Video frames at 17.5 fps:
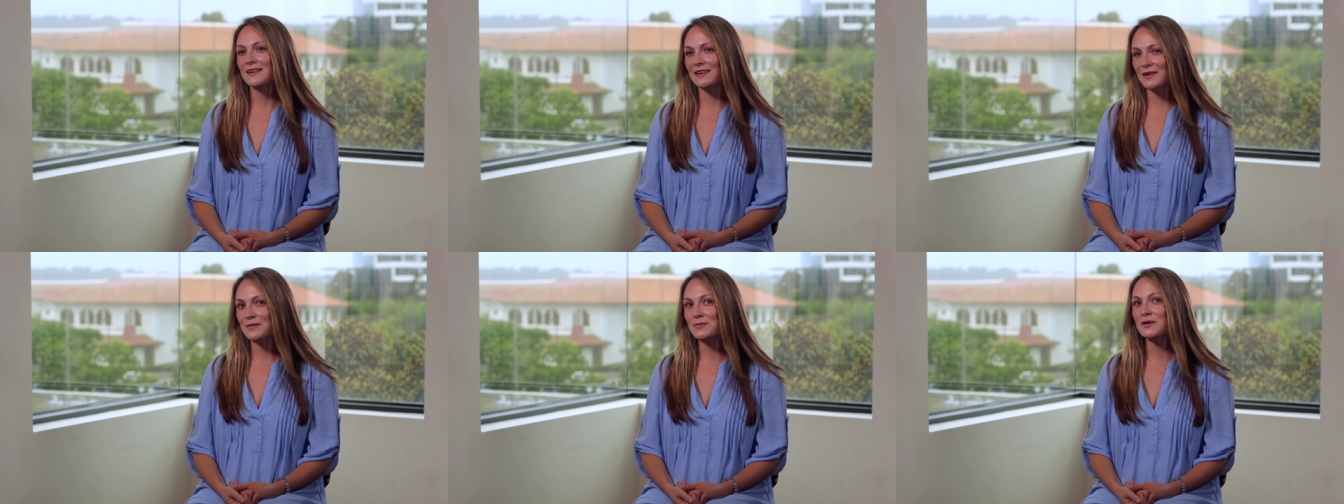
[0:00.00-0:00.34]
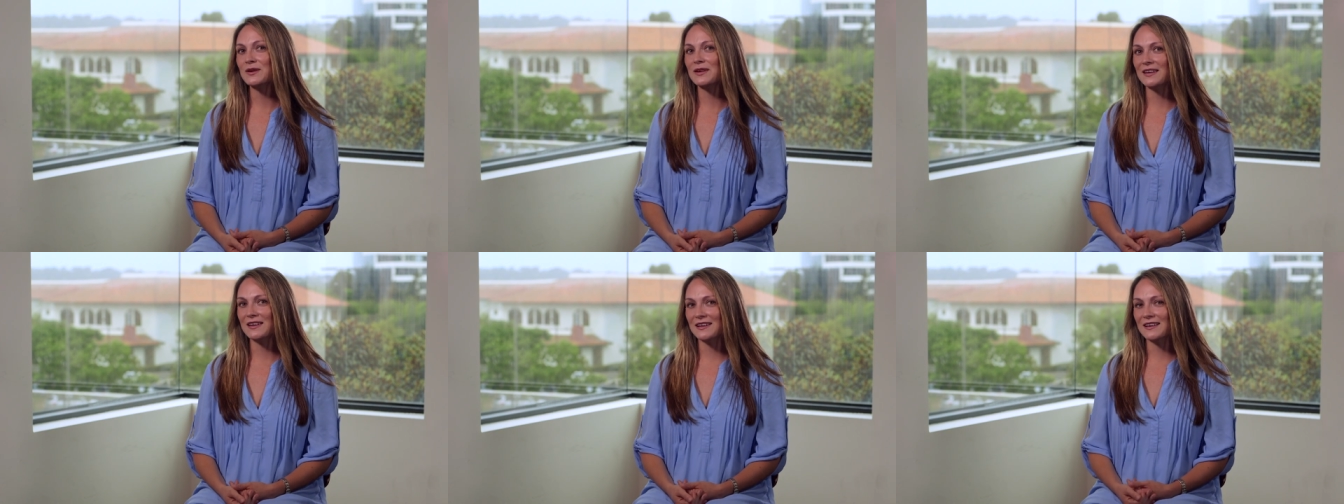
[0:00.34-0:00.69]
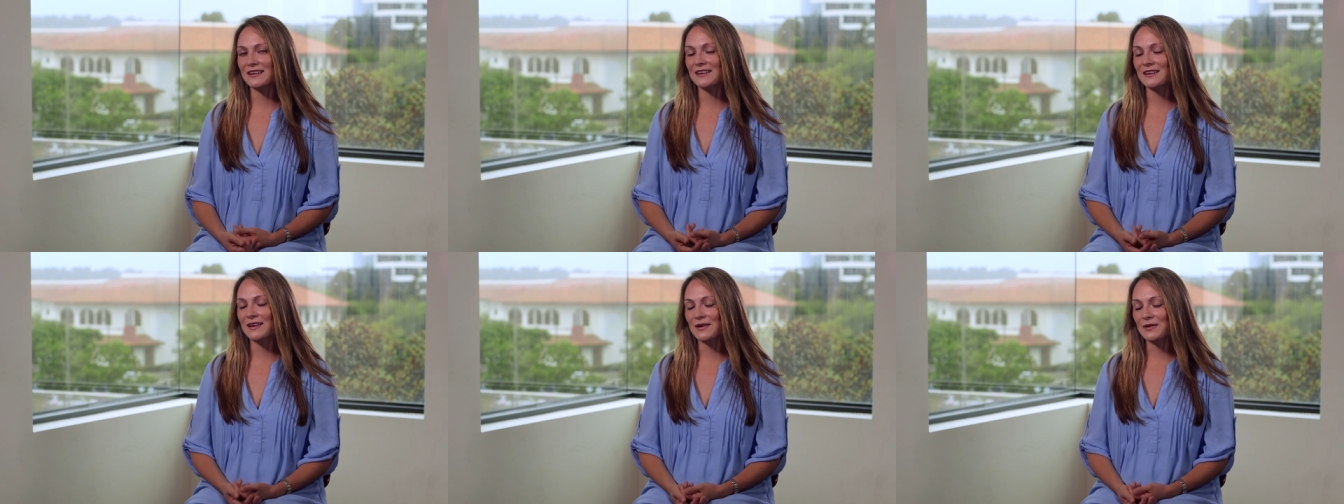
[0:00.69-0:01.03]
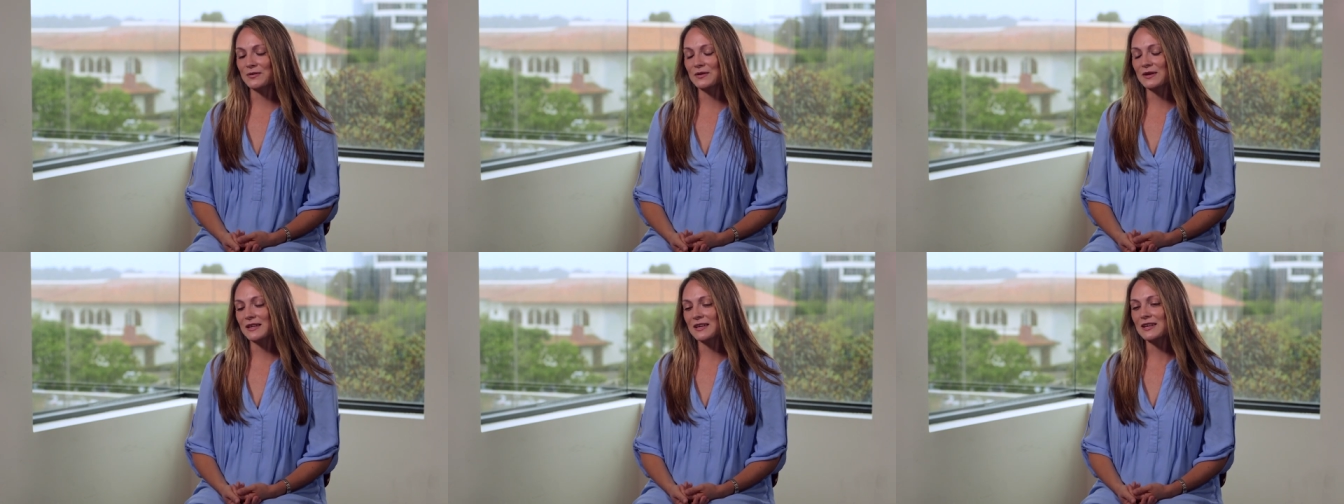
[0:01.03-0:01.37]
can be uh,
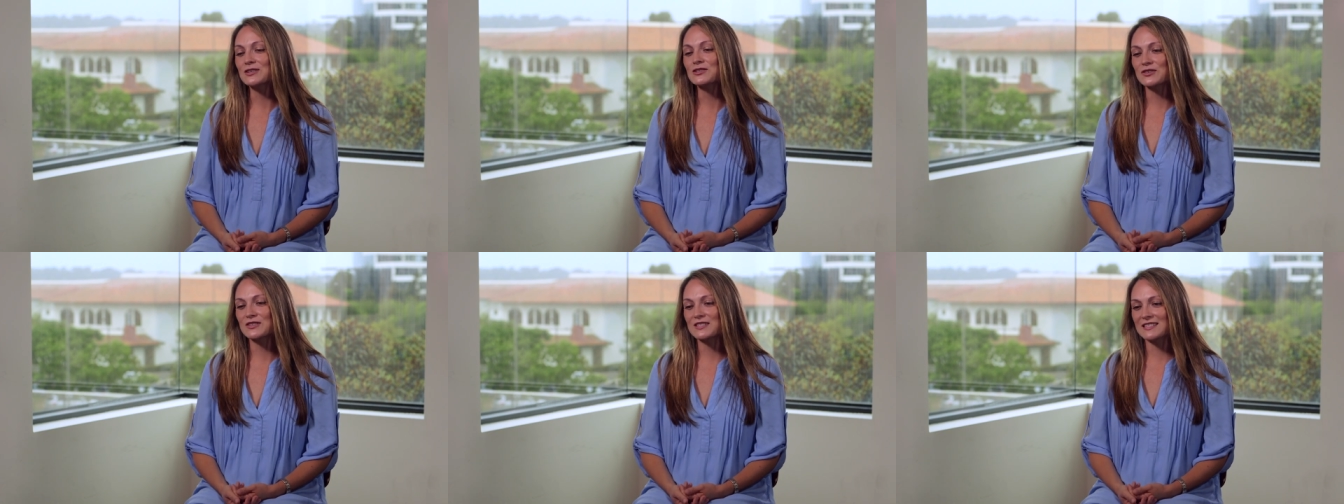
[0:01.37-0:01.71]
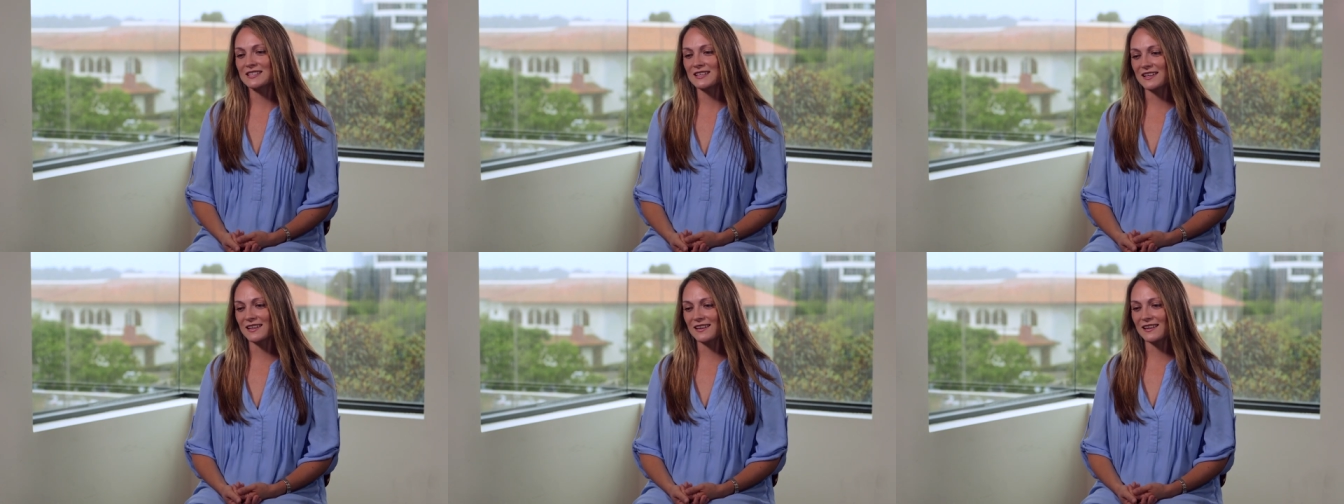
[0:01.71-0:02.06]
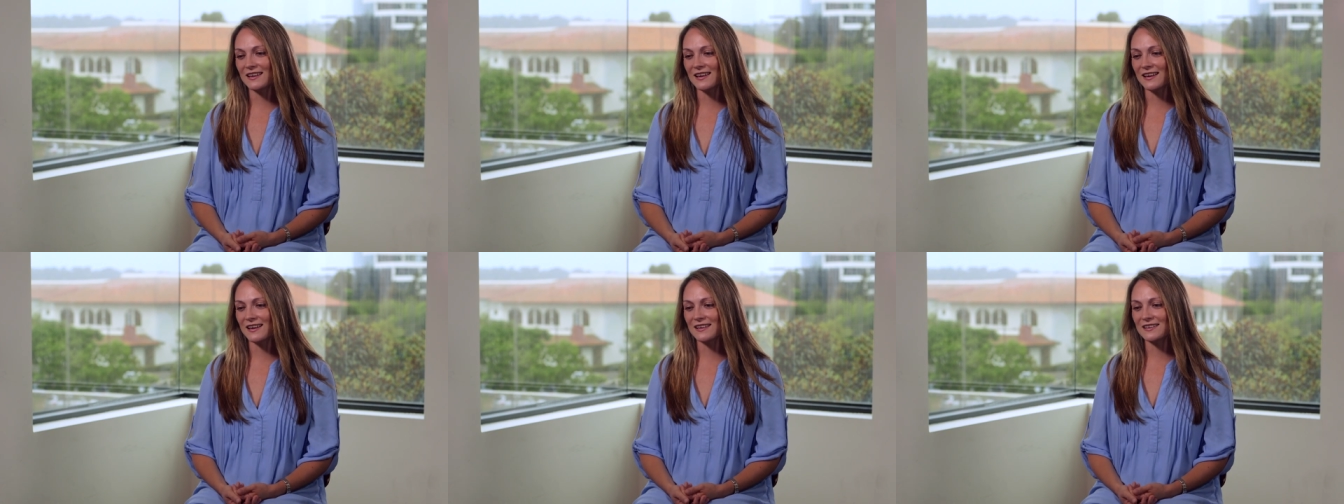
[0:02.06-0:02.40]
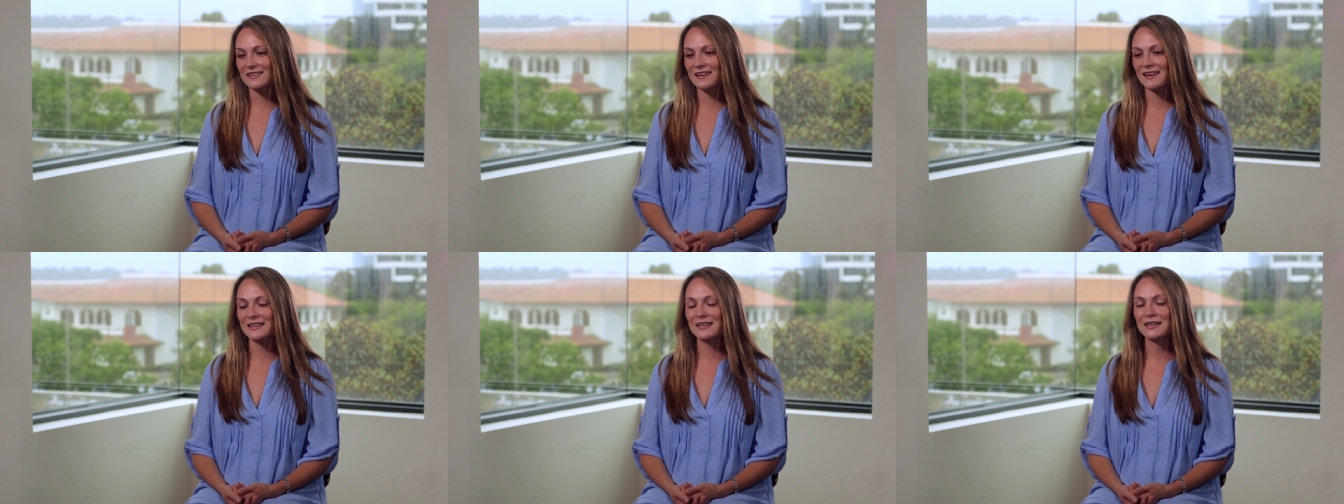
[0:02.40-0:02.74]
really interesting
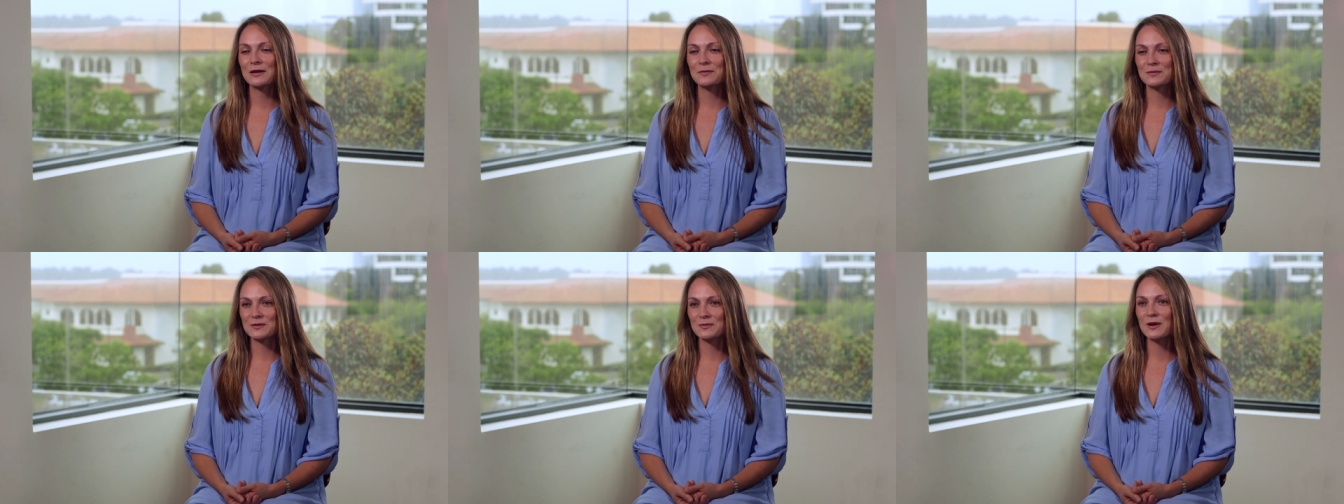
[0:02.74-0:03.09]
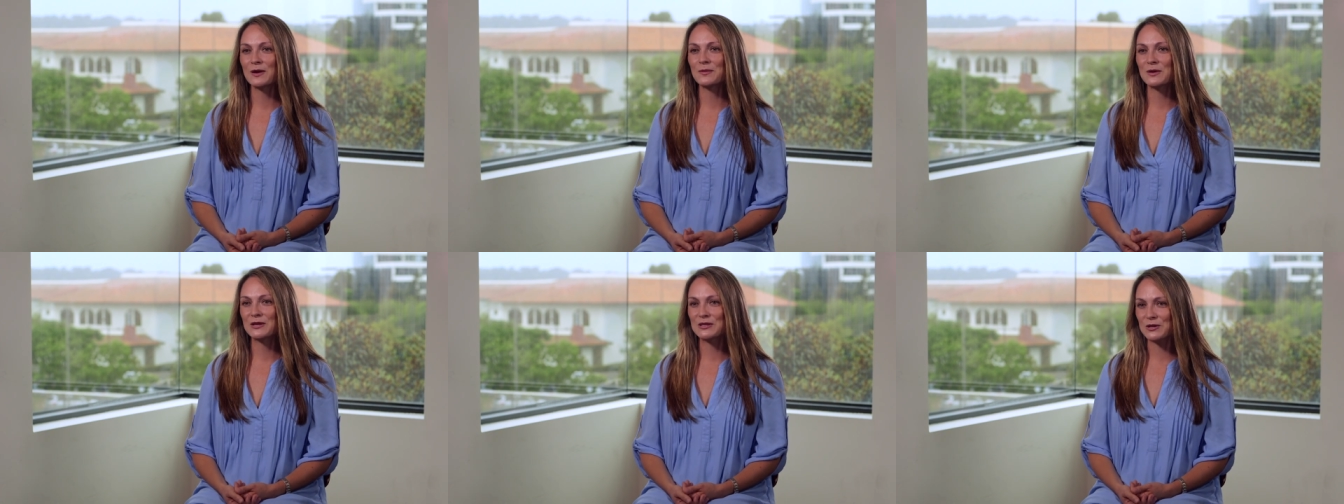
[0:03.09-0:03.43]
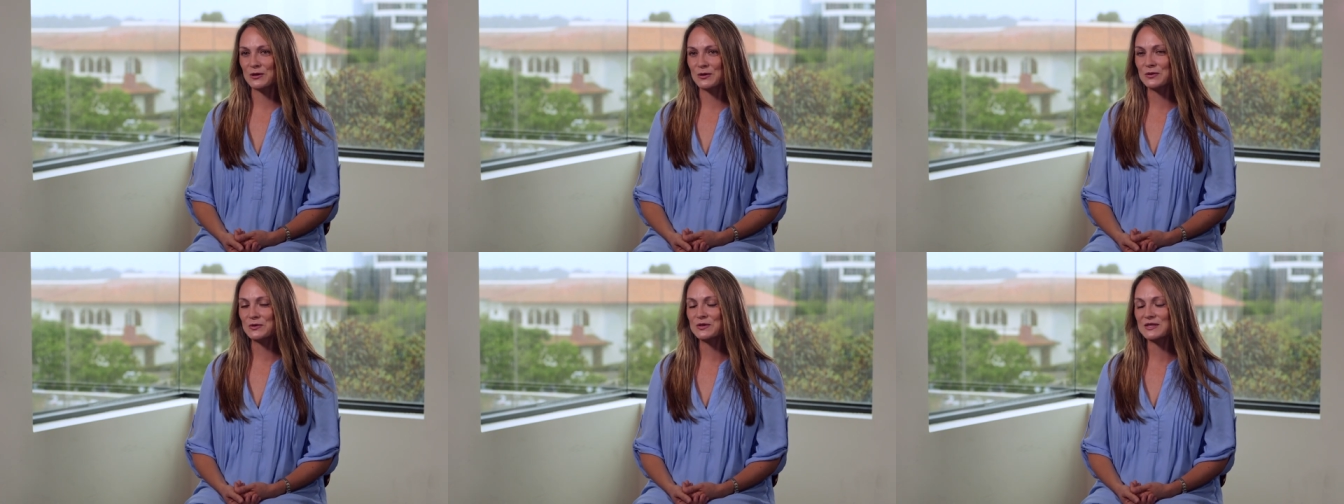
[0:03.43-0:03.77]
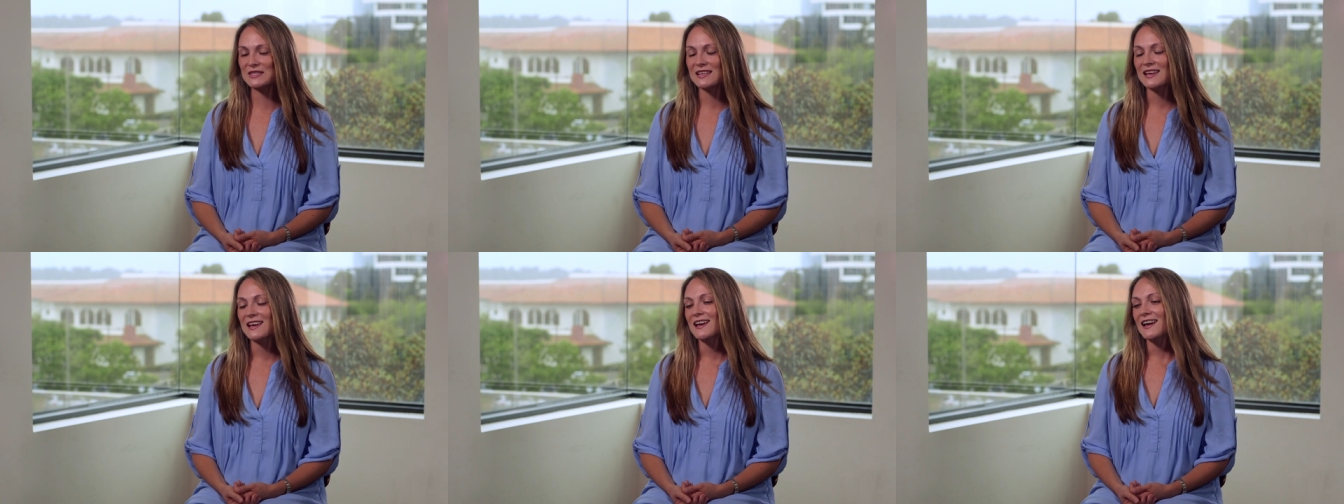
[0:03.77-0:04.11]
and kind of keeps me on my
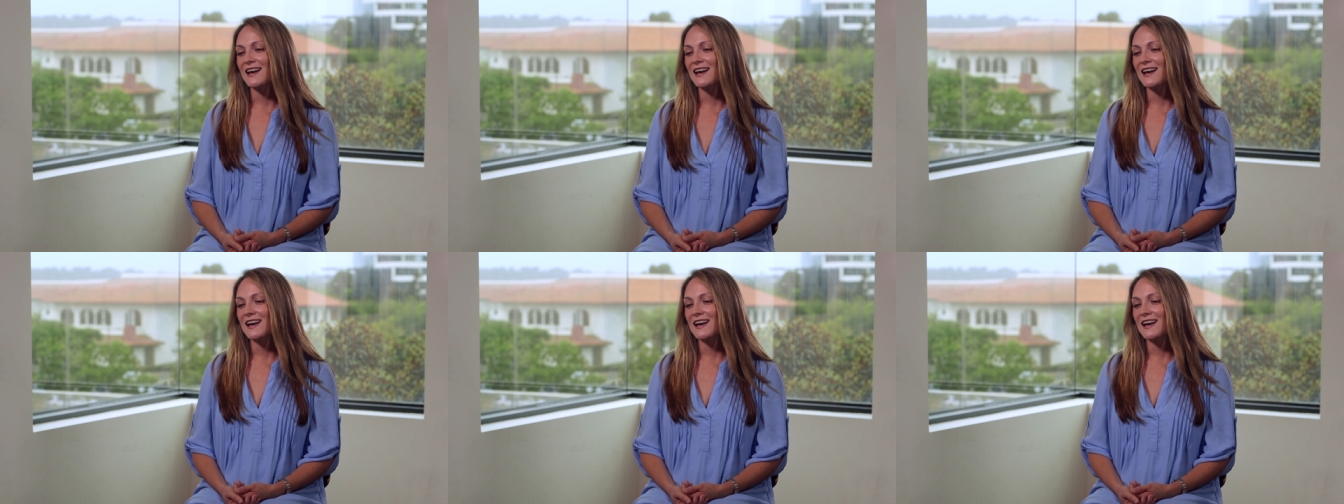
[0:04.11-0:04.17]
toes.